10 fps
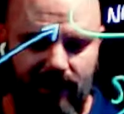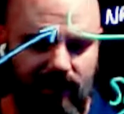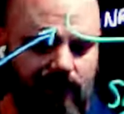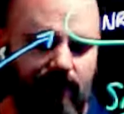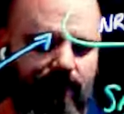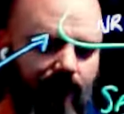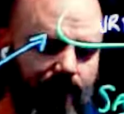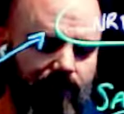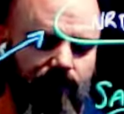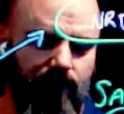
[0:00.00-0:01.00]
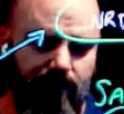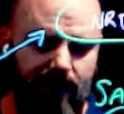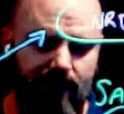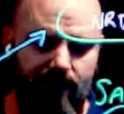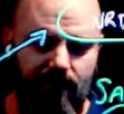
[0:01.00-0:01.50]
HTML5, it doesn't really
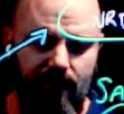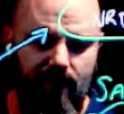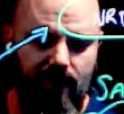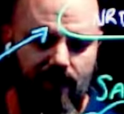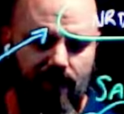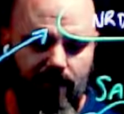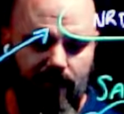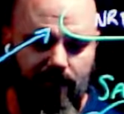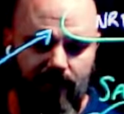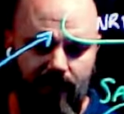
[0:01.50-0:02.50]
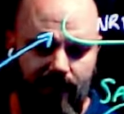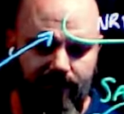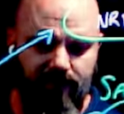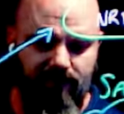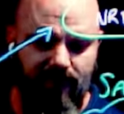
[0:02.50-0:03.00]
matter. Maybe you have
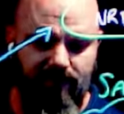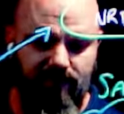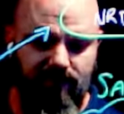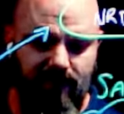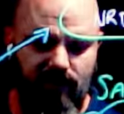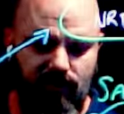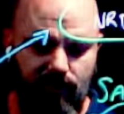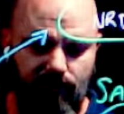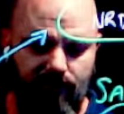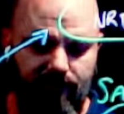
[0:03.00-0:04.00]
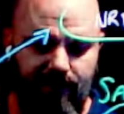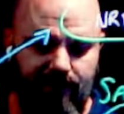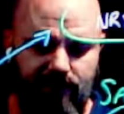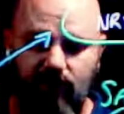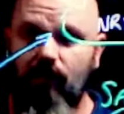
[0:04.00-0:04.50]
this SSH server that,
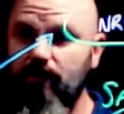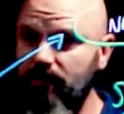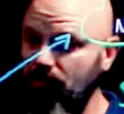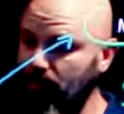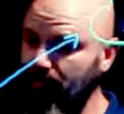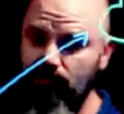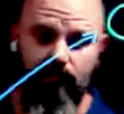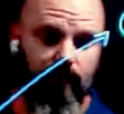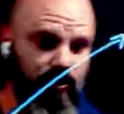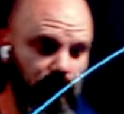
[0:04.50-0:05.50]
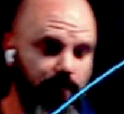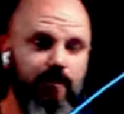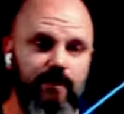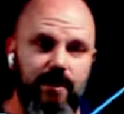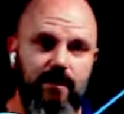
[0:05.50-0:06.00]
that they you know be able to jump
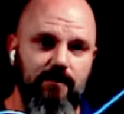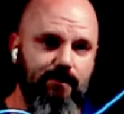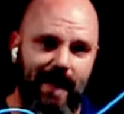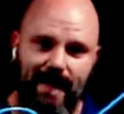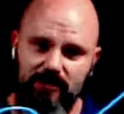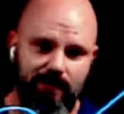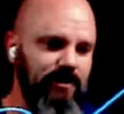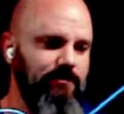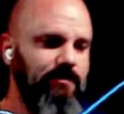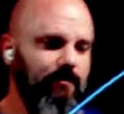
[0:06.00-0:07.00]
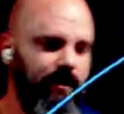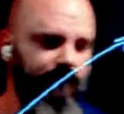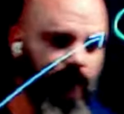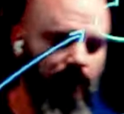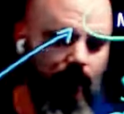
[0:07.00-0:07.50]
over here to patch management,
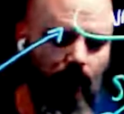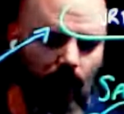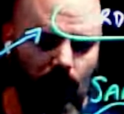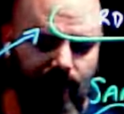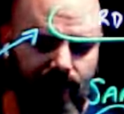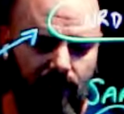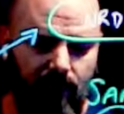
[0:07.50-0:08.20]
whatever, or even